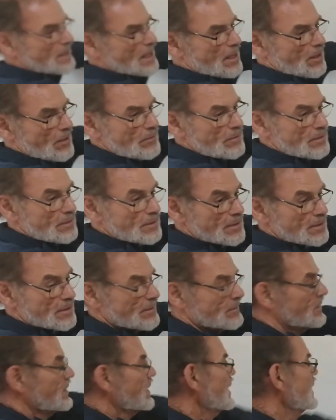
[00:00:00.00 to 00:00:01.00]
down.
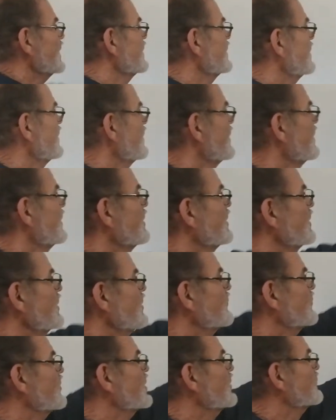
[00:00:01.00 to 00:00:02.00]
Okay?
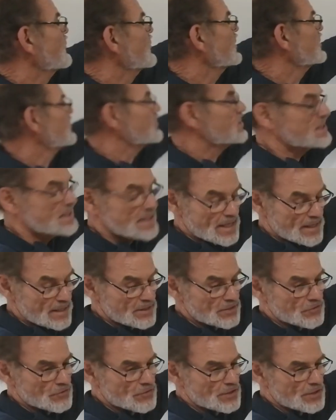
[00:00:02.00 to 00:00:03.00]
Even if this was
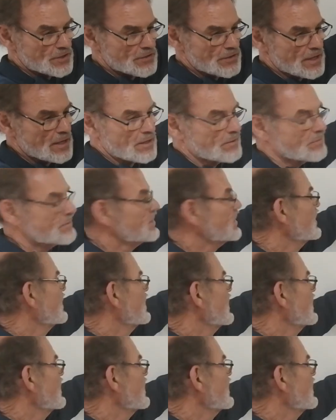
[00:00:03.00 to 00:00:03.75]
standing on the ground,